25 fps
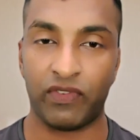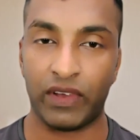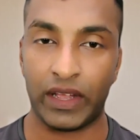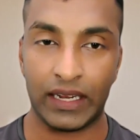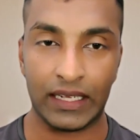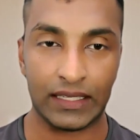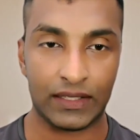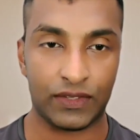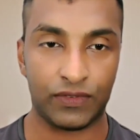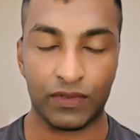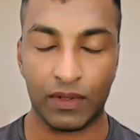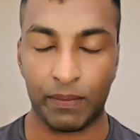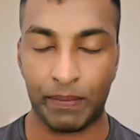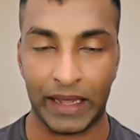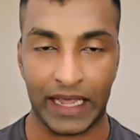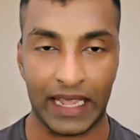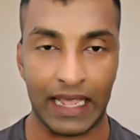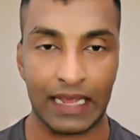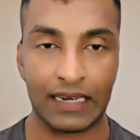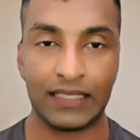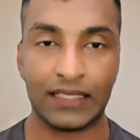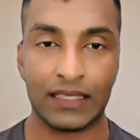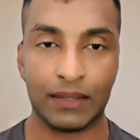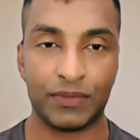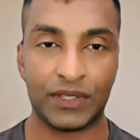various
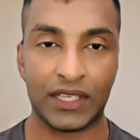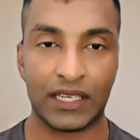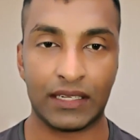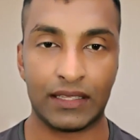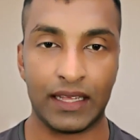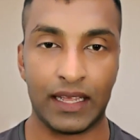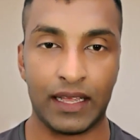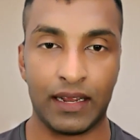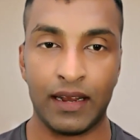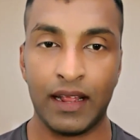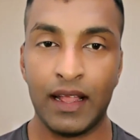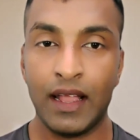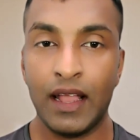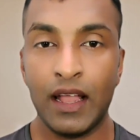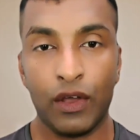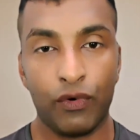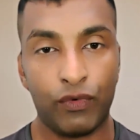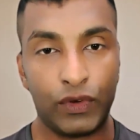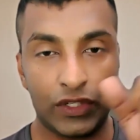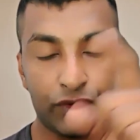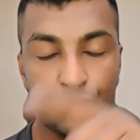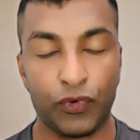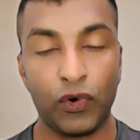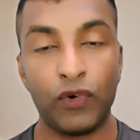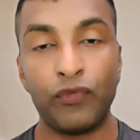mechanisms are there
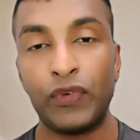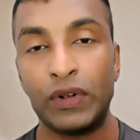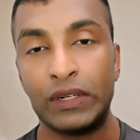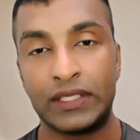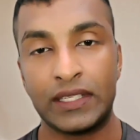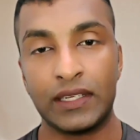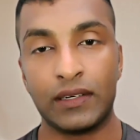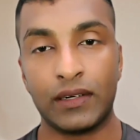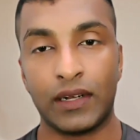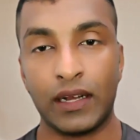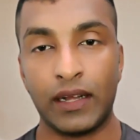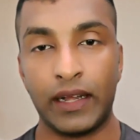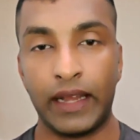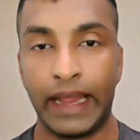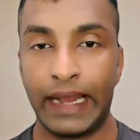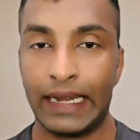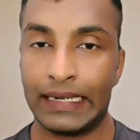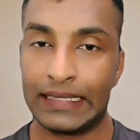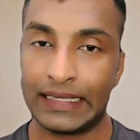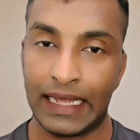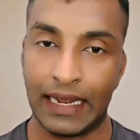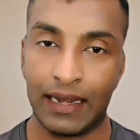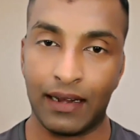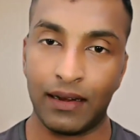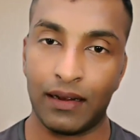which fulfill certain
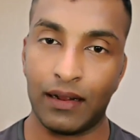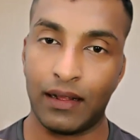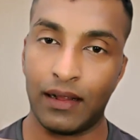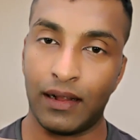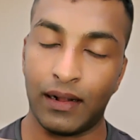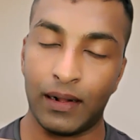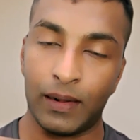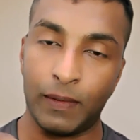needs and